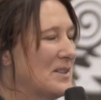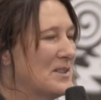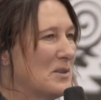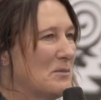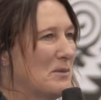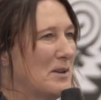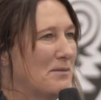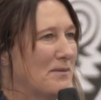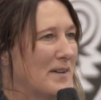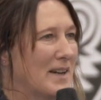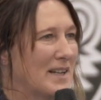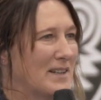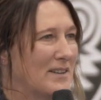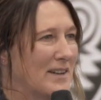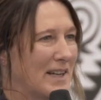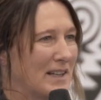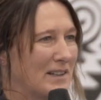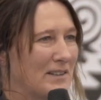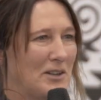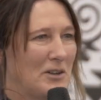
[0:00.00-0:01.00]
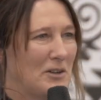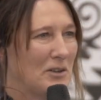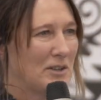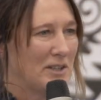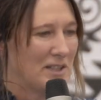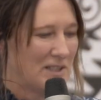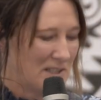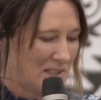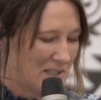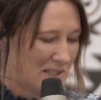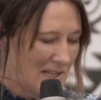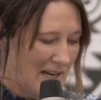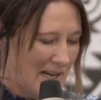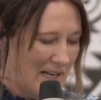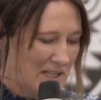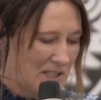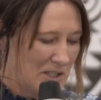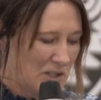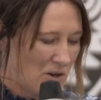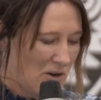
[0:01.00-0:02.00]
we found it's just
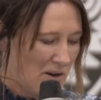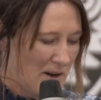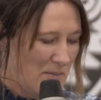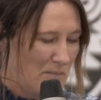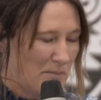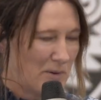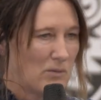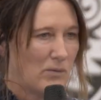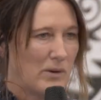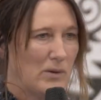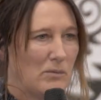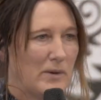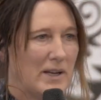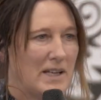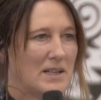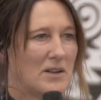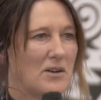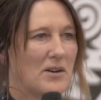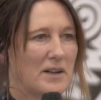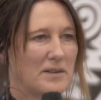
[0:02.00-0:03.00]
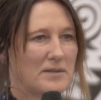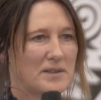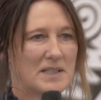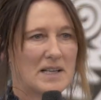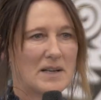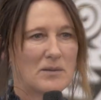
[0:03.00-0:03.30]
taken time, but when we kind of